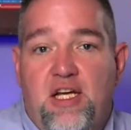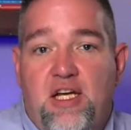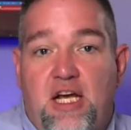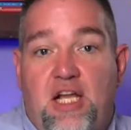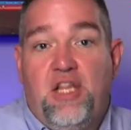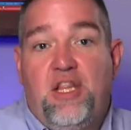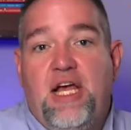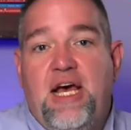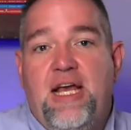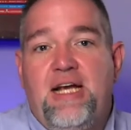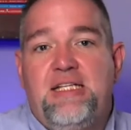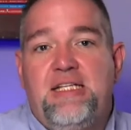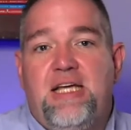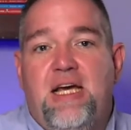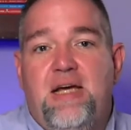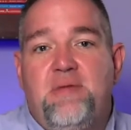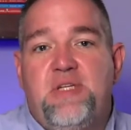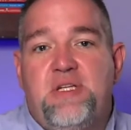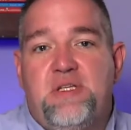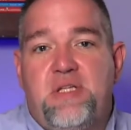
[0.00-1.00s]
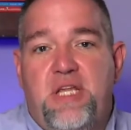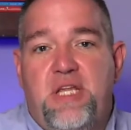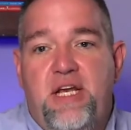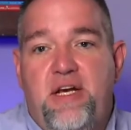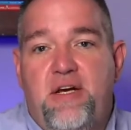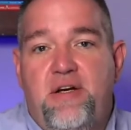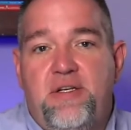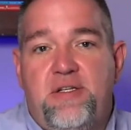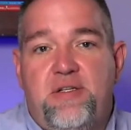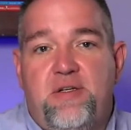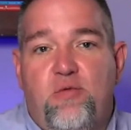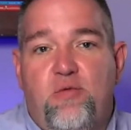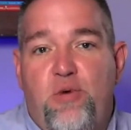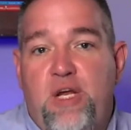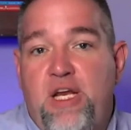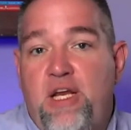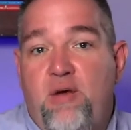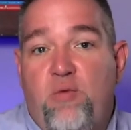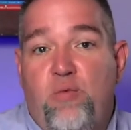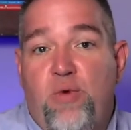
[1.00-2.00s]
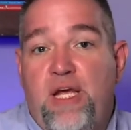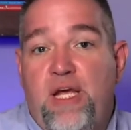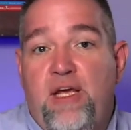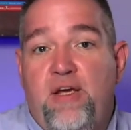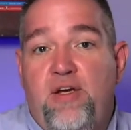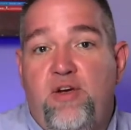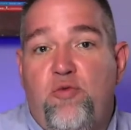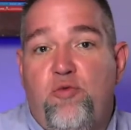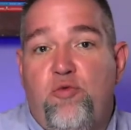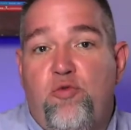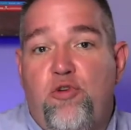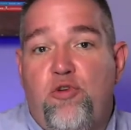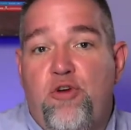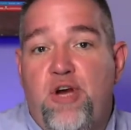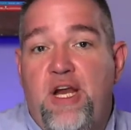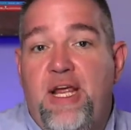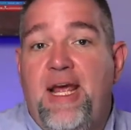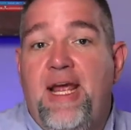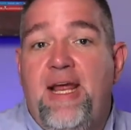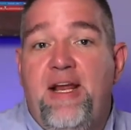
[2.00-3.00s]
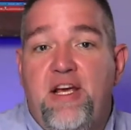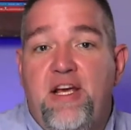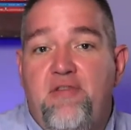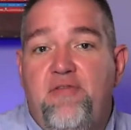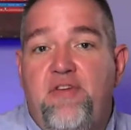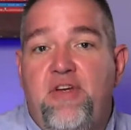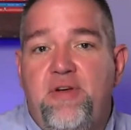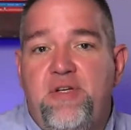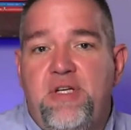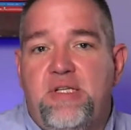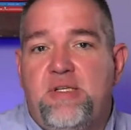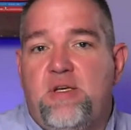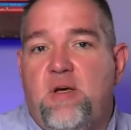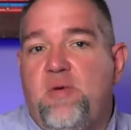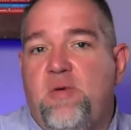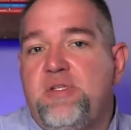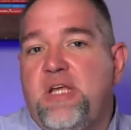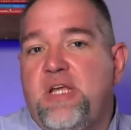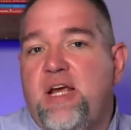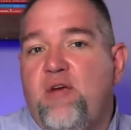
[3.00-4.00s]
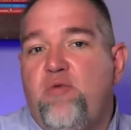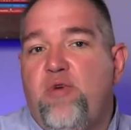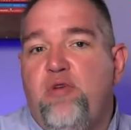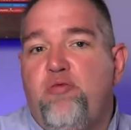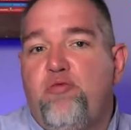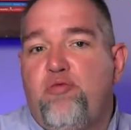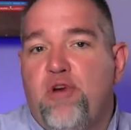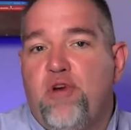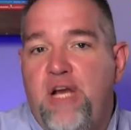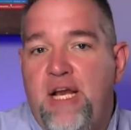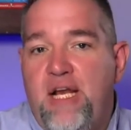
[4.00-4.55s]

A lot of times as leaders, we create confusion. It's almost like we breed